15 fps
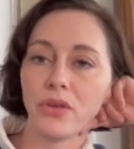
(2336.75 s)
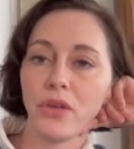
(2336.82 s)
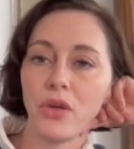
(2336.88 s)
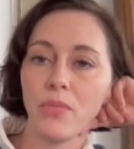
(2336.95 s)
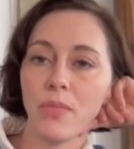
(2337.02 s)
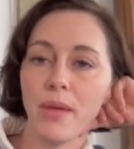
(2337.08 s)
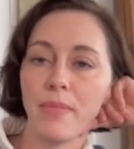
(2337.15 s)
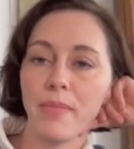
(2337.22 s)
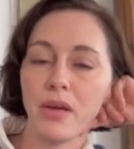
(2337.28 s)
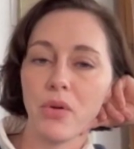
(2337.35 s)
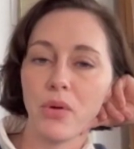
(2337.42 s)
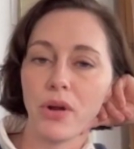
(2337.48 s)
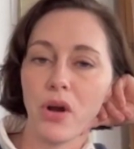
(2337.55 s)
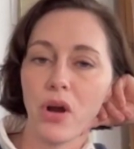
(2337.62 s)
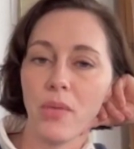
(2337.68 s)
You might be
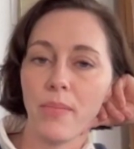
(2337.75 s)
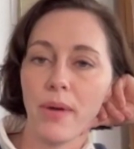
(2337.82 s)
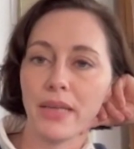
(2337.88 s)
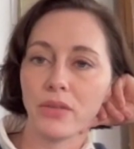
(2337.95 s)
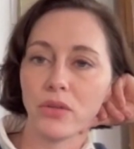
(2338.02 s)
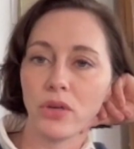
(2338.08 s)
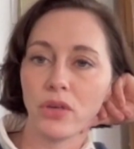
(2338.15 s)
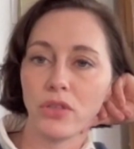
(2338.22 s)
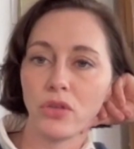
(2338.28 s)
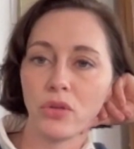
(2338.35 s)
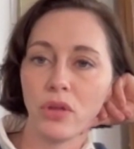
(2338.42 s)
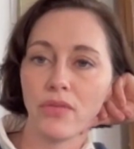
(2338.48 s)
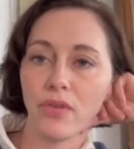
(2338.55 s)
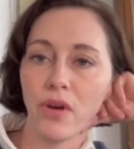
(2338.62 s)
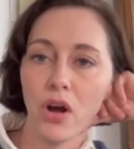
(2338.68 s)
going to Art Basel because you
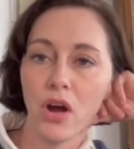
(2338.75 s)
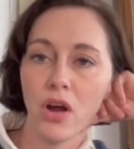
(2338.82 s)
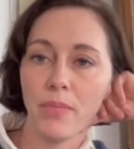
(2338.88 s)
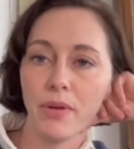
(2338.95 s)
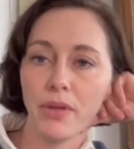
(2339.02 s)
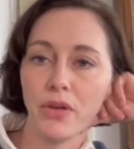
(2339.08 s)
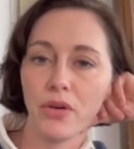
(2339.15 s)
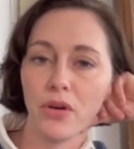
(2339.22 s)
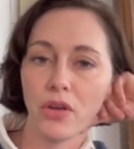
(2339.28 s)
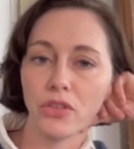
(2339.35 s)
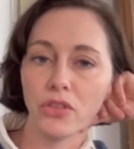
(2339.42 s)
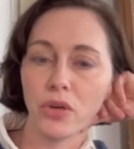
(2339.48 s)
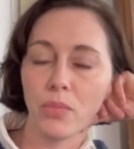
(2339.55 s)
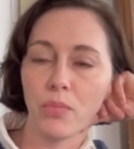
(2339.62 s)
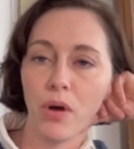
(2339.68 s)
love art, but you're
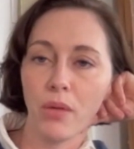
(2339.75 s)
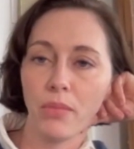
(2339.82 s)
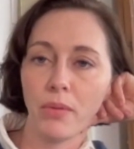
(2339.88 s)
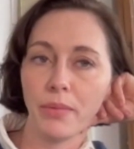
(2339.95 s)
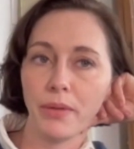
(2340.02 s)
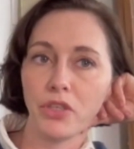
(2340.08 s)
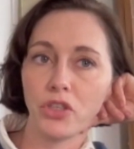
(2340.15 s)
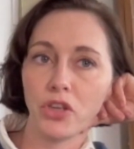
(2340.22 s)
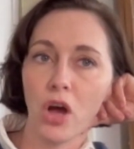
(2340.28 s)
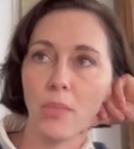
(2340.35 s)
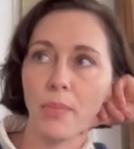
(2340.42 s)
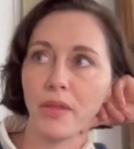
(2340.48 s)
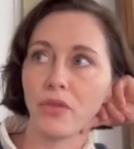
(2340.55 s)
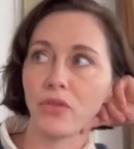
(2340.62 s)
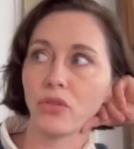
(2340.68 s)
also probably
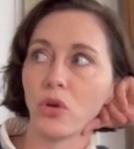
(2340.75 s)
shopping.